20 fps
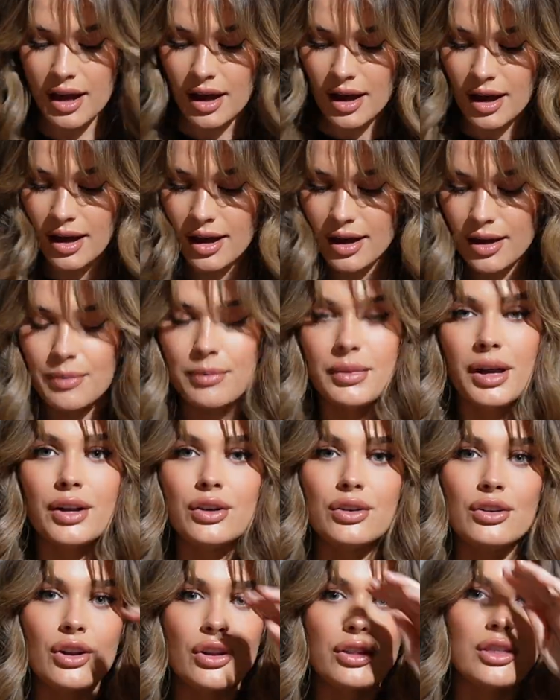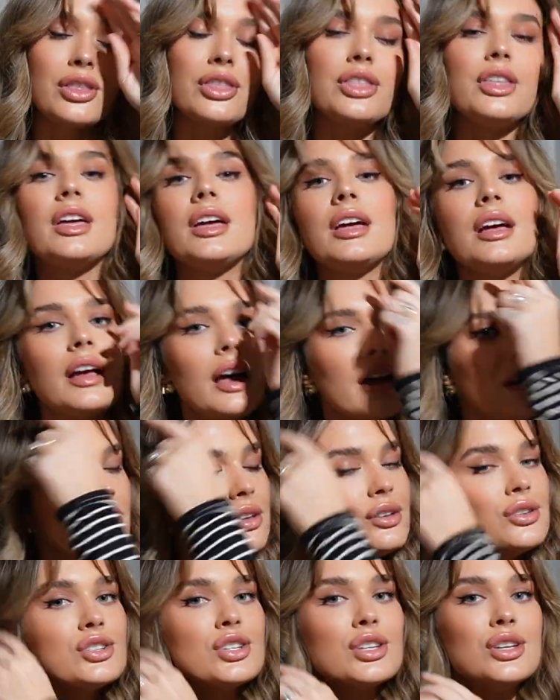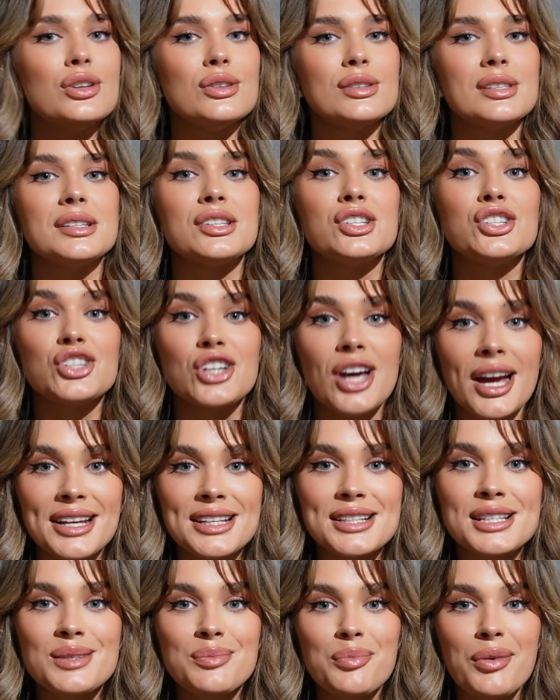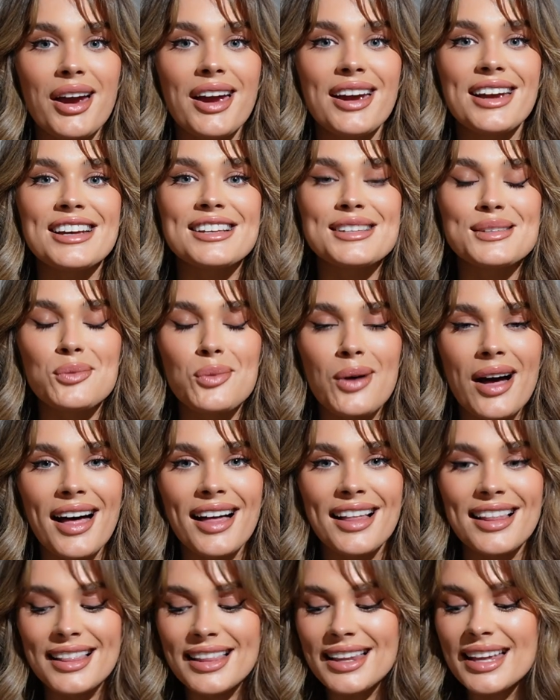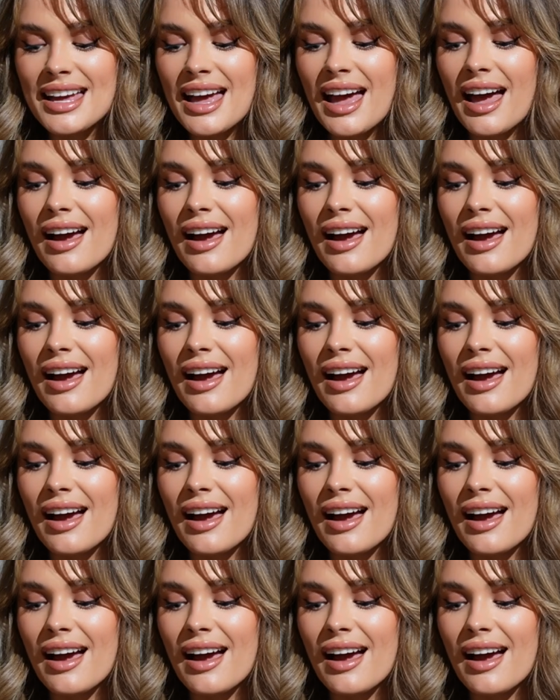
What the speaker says: Another thing, I'll usually use a shine spray as well.